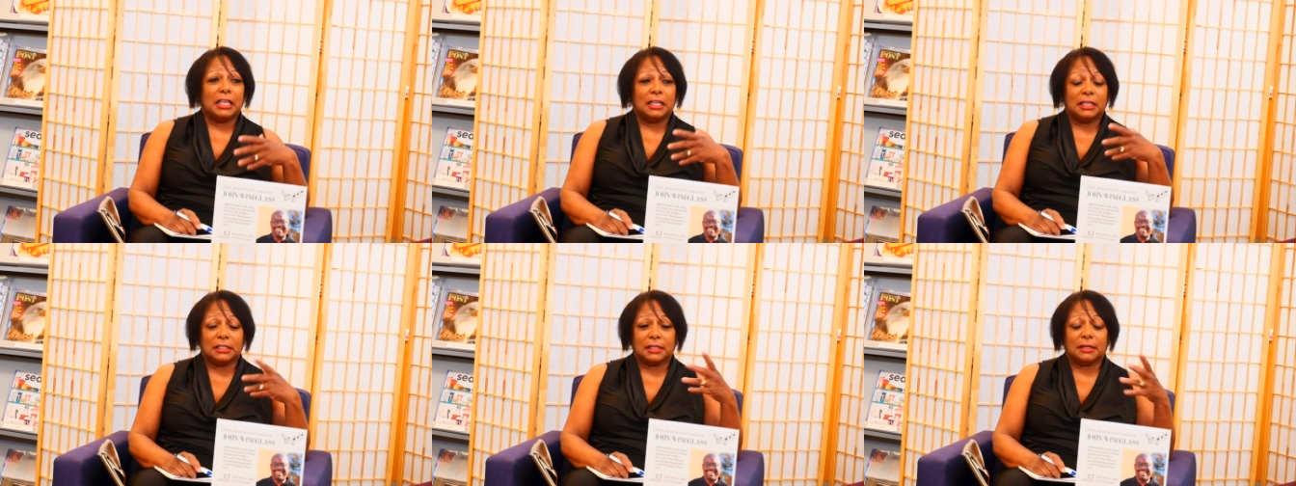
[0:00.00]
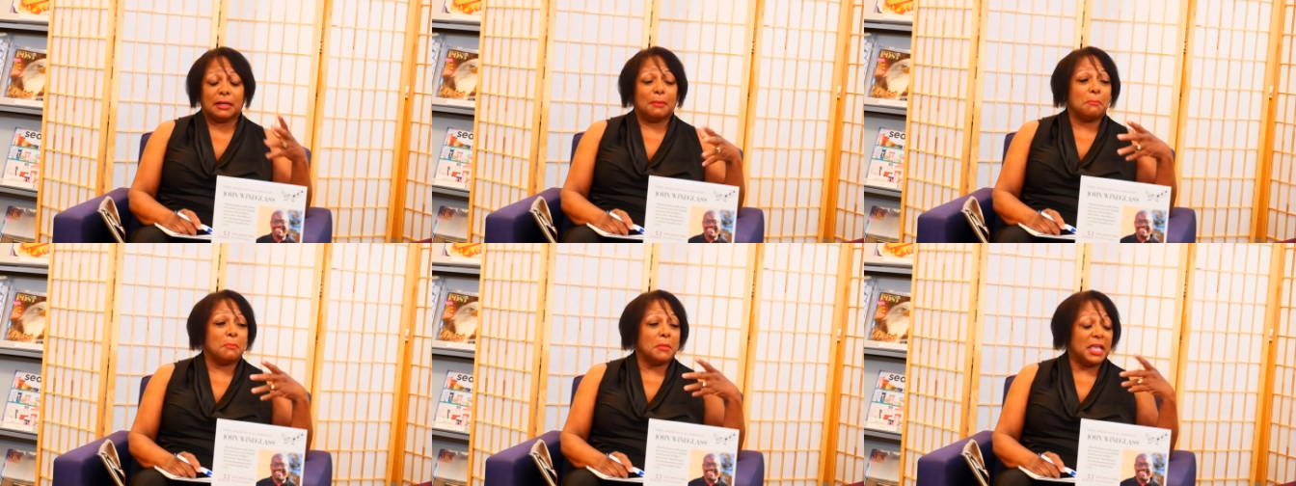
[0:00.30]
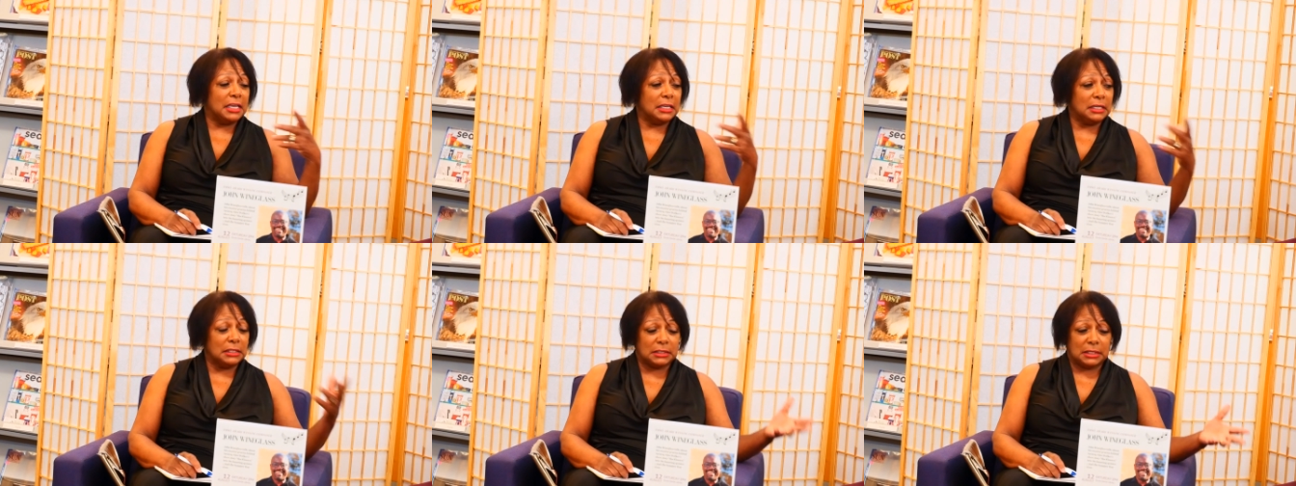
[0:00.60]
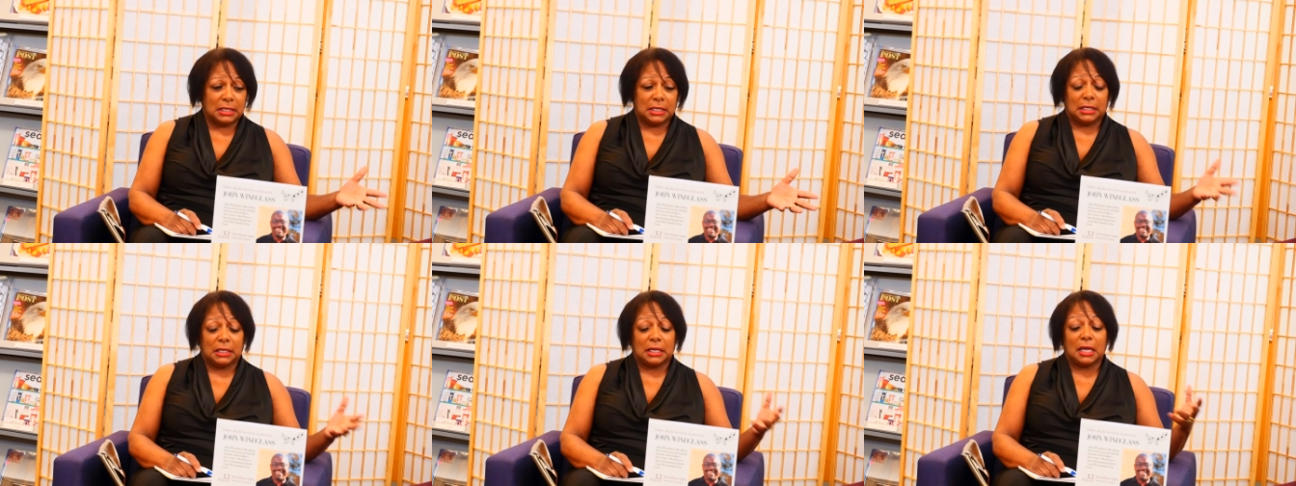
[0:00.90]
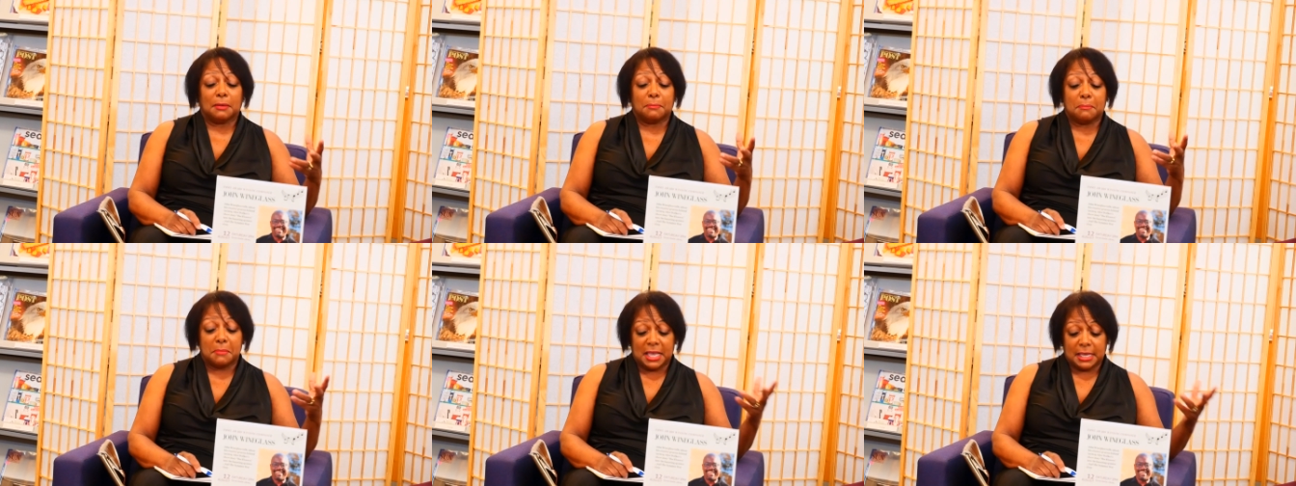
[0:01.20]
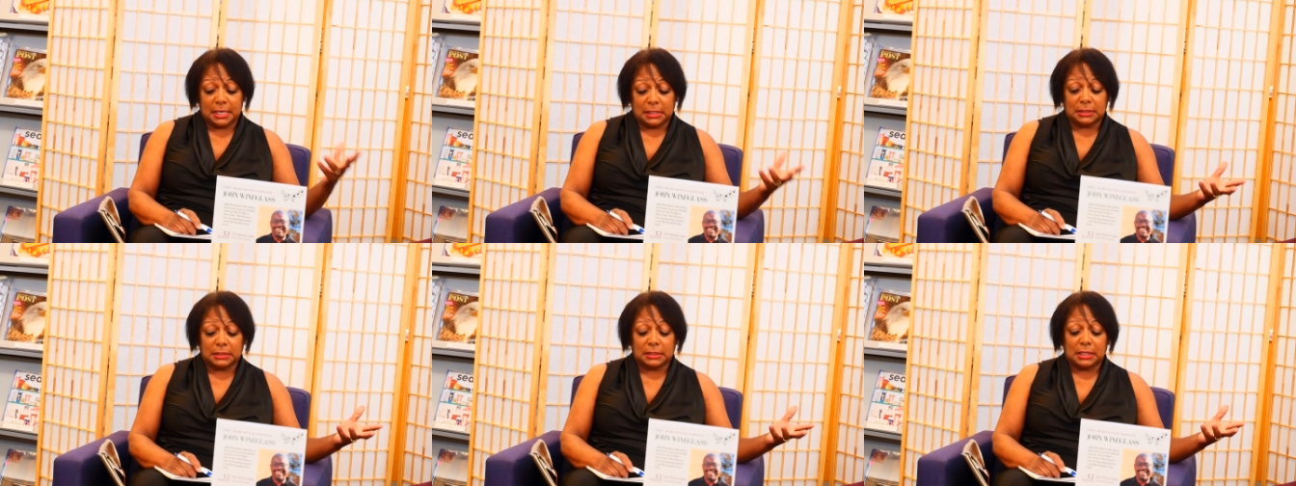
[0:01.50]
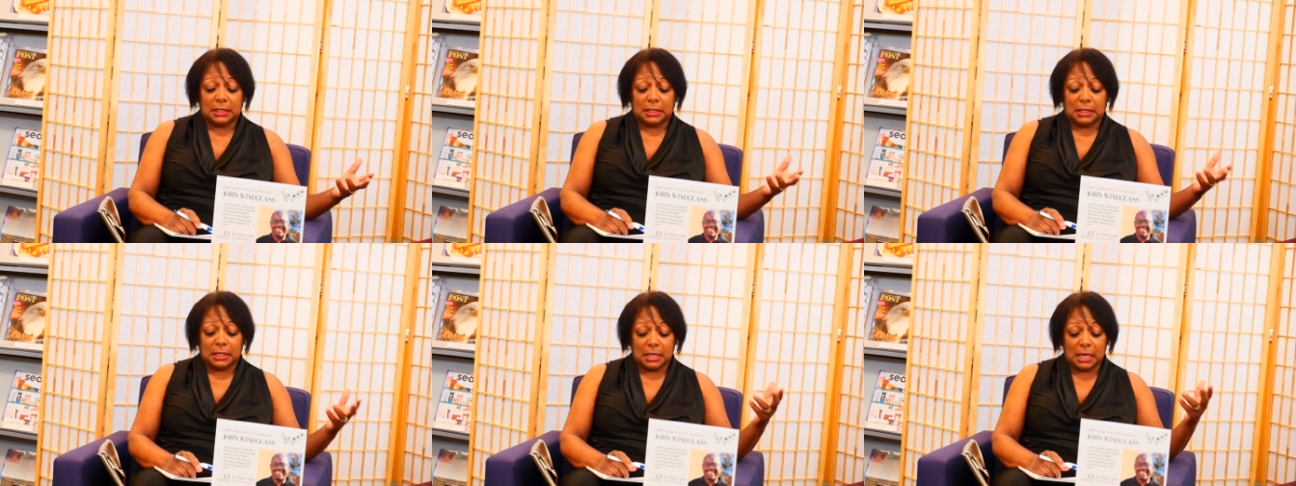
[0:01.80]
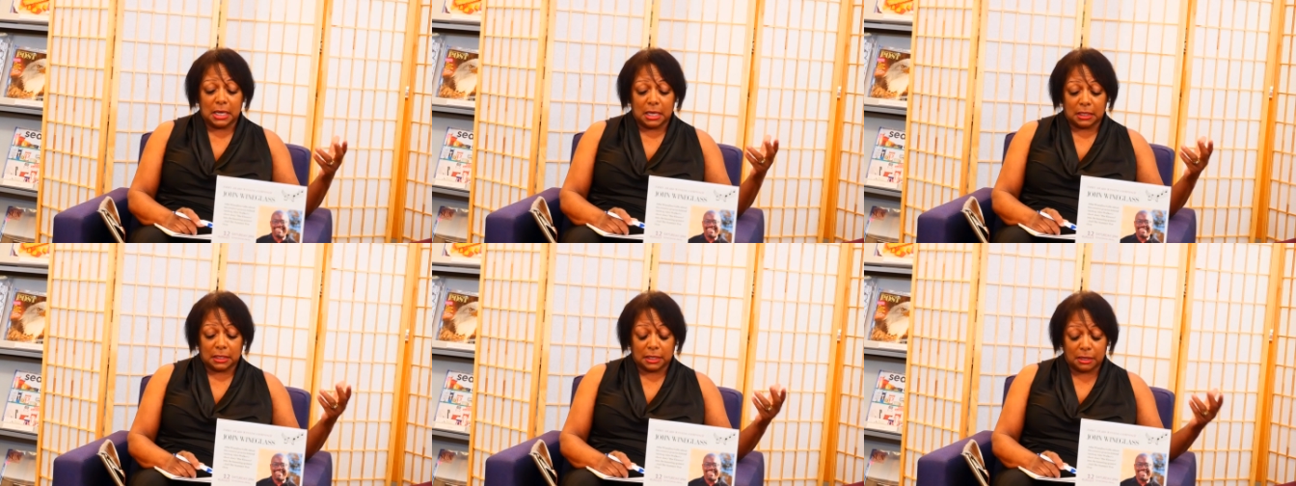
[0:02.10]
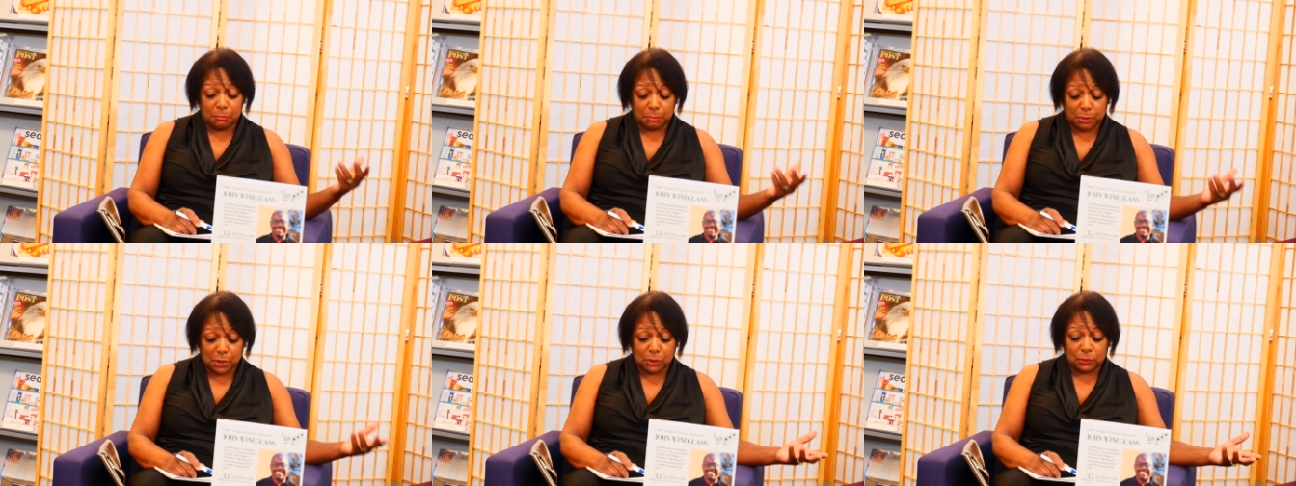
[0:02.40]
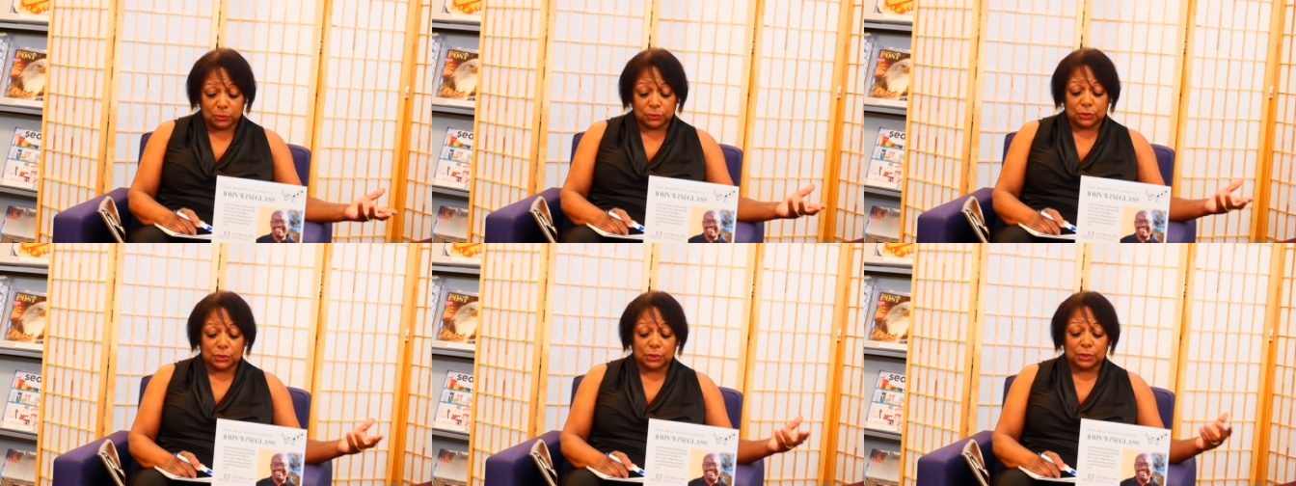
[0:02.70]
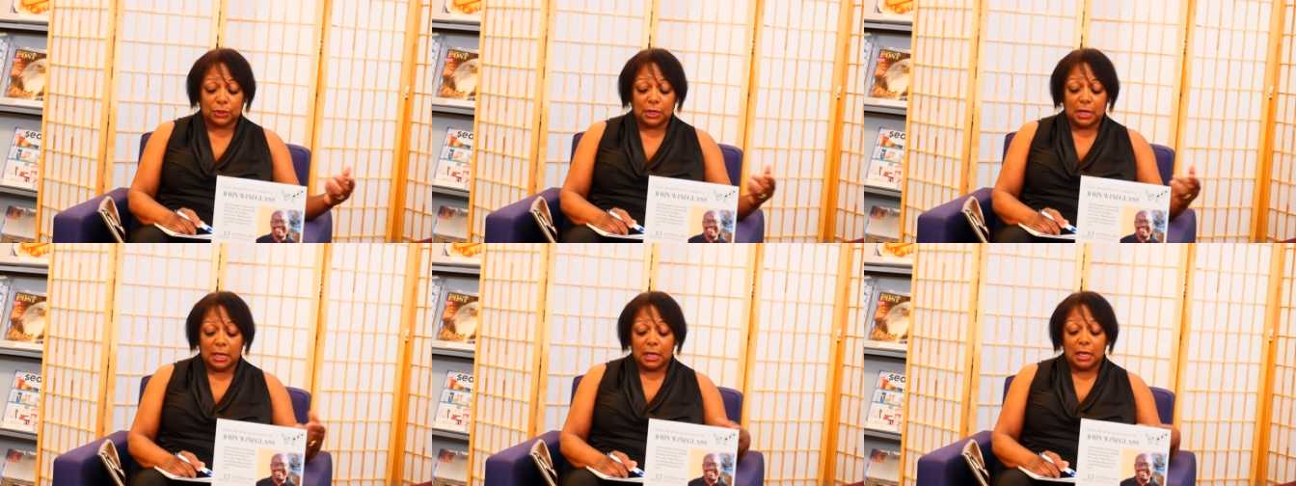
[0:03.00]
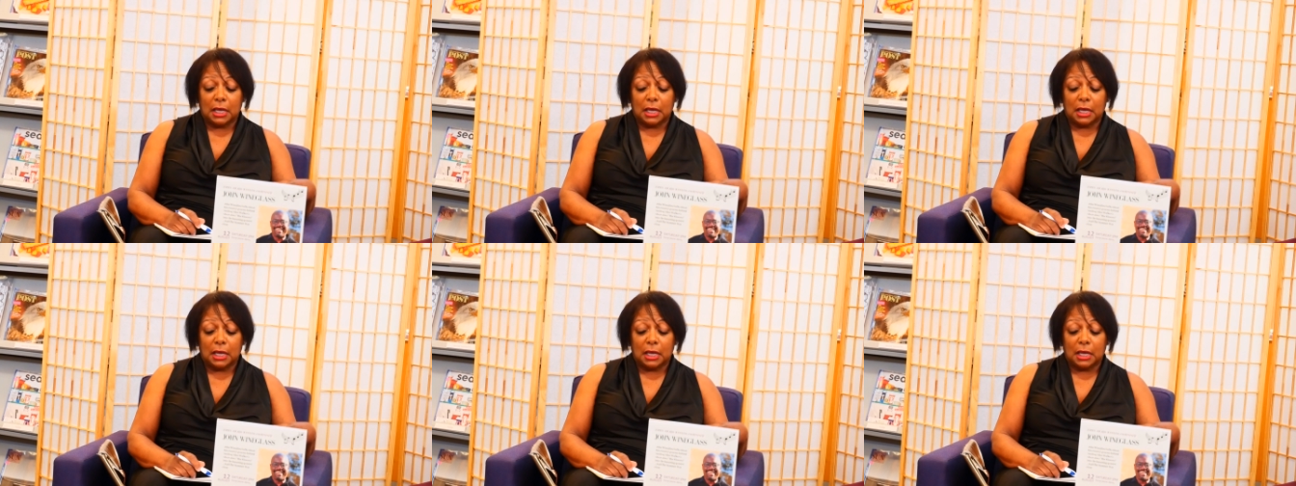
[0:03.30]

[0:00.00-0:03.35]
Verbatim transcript: He's an amazing, amazing uh, composer